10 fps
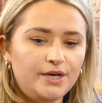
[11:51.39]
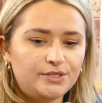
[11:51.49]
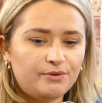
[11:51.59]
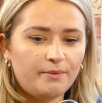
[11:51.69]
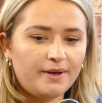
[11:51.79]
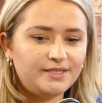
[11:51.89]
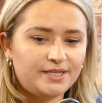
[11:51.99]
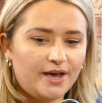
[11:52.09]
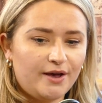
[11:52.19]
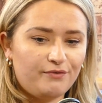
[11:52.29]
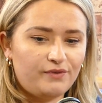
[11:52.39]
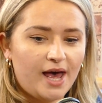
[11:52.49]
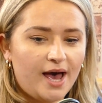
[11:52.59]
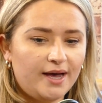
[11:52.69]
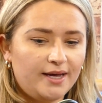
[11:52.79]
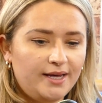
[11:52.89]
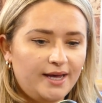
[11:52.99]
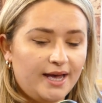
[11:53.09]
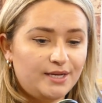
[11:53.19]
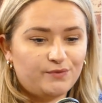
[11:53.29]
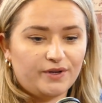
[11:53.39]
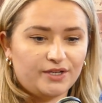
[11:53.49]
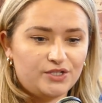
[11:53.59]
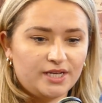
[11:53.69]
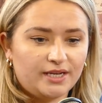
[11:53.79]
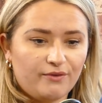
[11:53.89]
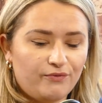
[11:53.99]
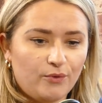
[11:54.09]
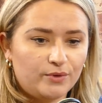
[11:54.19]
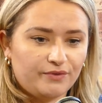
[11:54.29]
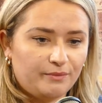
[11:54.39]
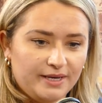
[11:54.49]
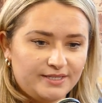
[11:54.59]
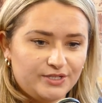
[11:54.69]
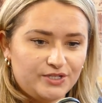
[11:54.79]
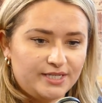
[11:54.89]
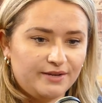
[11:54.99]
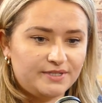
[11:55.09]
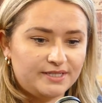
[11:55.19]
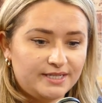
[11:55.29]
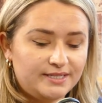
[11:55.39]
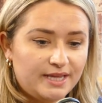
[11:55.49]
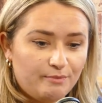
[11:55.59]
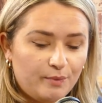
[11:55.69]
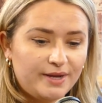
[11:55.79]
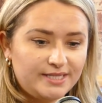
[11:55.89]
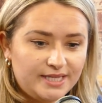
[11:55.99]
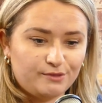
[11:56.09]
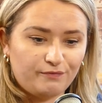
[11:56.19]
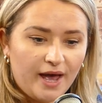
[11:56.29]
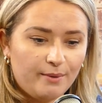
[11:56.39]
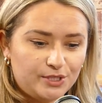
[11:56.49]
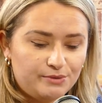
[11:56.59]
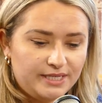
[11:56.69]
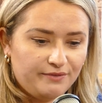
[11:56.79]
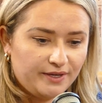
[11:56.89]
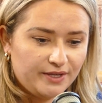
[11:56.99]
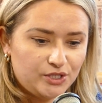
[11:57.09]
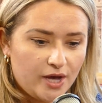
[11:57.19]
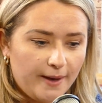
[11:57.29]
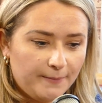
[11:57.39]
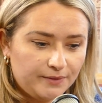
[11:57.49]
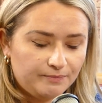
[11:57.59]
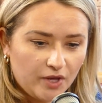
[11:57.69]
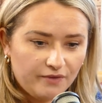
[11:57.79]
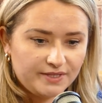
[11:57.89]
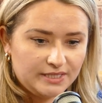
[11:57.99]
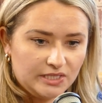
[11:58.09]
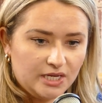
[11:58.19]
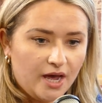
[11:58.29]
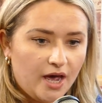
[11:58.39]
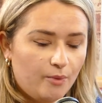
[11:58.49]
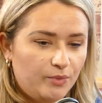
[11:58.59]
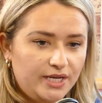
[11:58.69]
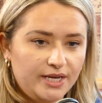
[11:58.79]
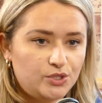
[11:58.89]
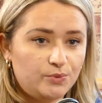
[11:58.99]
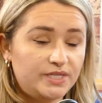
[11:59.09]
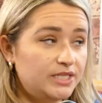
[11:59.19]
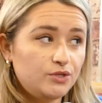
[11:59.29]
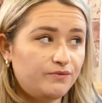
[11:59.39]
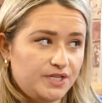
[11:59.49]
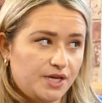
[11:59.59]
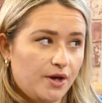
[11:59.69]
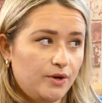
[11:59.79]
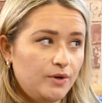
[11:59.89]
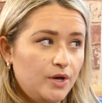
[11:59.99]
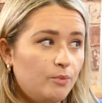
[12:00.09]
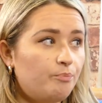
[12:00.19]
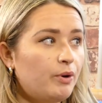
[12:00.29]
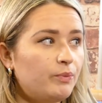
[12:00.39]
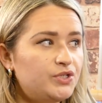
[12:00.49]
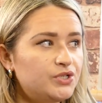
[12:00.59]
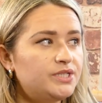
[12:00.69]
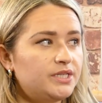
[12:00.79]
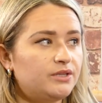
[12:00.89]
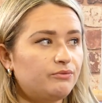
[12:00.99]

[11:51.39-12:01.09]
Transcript: So I went to her flat, and it's funny because she's had like 4 different places that she's lived in since then. We went to this flat where she was living at the time, and I visited her, and we didn't do video, but we just did the